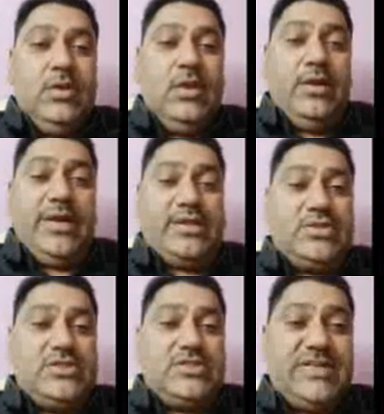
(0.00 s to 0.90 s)
Next
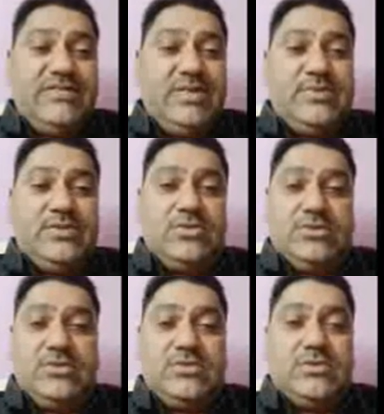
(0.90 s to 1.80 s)
is developed
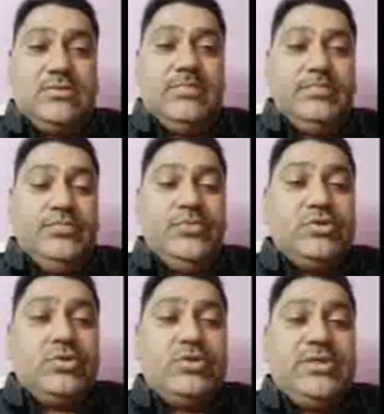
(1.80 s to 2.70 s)
resource.
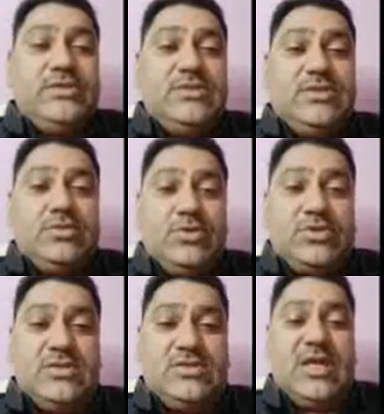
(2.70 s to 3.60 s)
So these
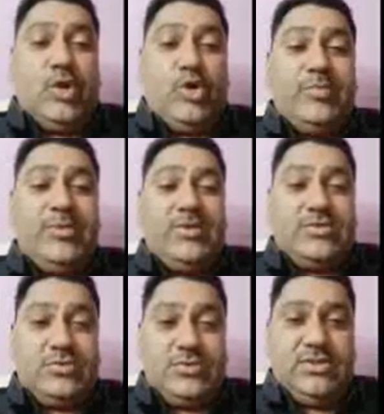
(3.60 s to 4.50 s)
resources are normal
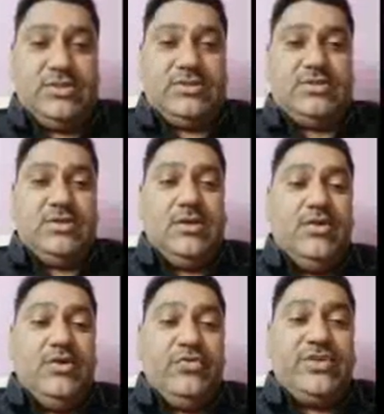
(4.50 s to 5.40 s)
resources
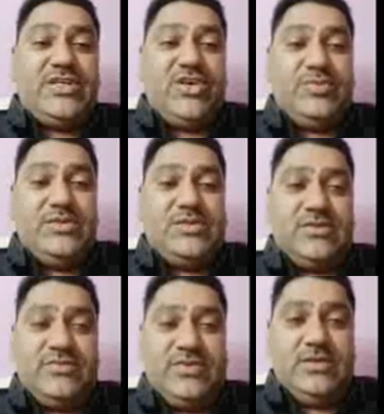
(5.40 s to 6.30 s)
which have been
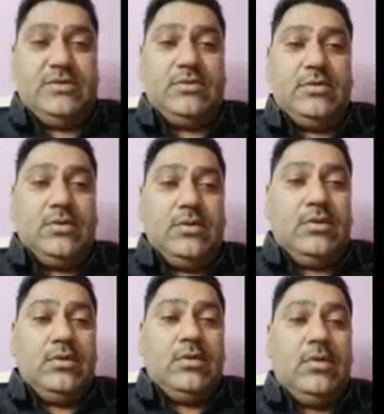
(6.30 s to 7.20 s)
surveyed,
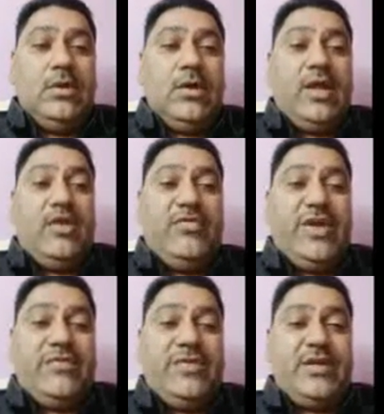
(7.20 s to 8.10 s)
and we
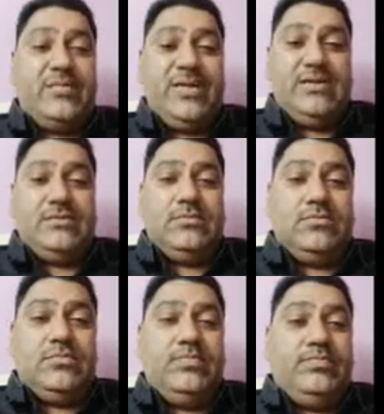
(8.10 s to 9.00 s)
have determined
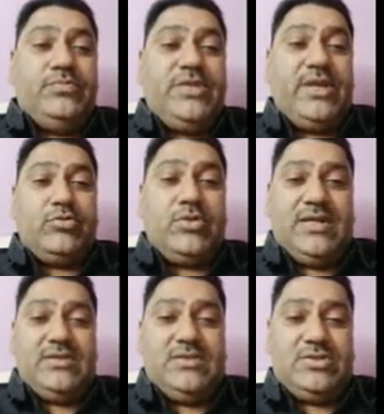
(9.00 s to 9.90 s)
their
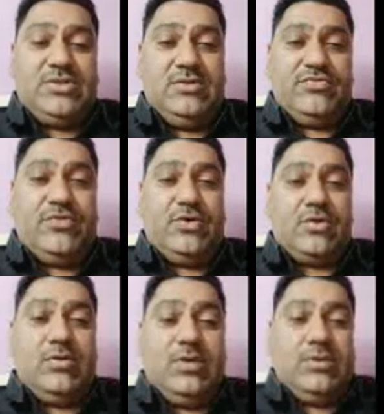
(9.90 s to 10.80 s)
utilization for
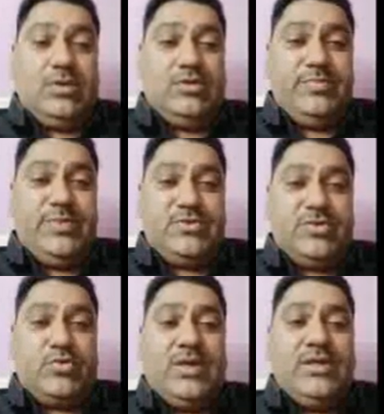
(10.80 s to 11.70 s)
on the basis
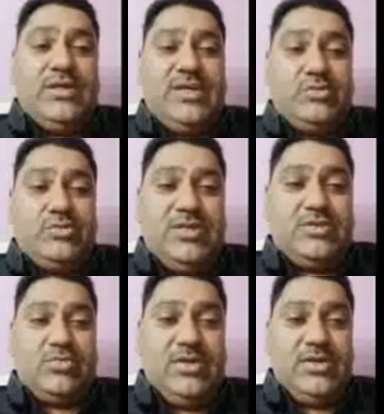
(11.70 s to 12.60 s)
of quality as well as
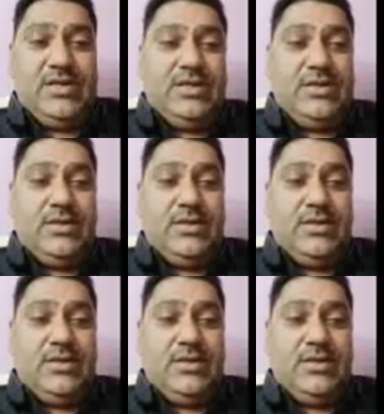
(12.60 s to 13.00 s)
quantity.